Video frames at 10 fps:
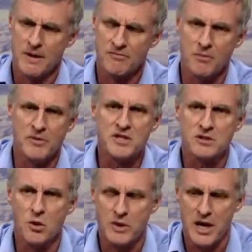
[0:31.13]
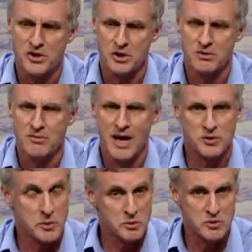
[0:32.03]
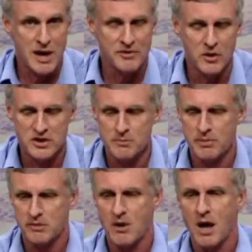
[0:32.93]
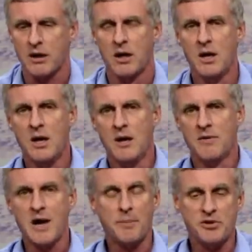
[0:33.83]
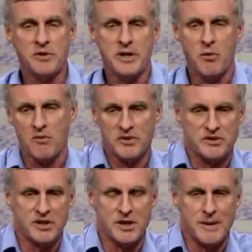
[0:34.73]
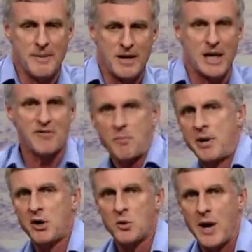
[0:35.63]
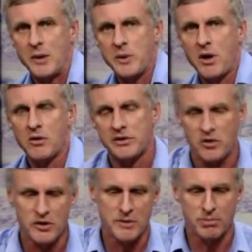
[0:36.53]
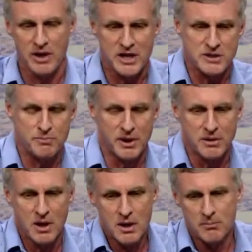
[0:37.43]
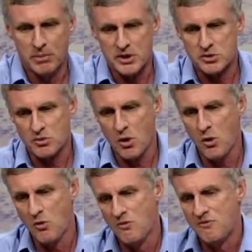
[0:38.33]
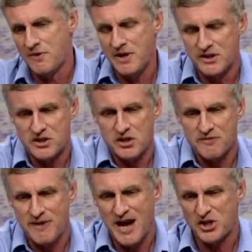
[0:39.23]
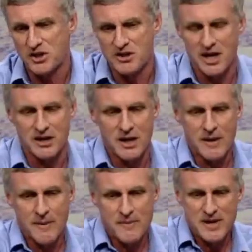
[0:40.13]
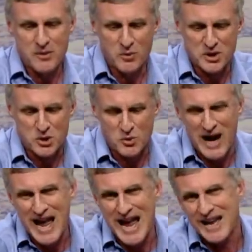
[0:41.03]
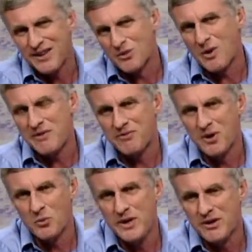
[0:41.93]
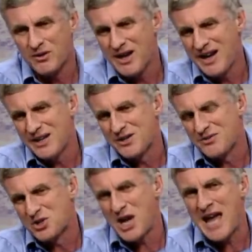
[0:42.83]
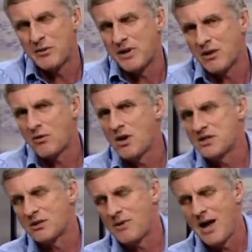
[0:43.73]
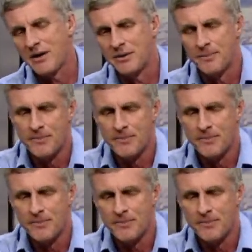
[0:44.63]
from this location as we were driving on some bedrock. The Opportunity Rover did a, a, kind of a pirouette. We call it a turn in place, but, but drove in such a fashion that it would drag the right front wheel kind of chattering across the ground.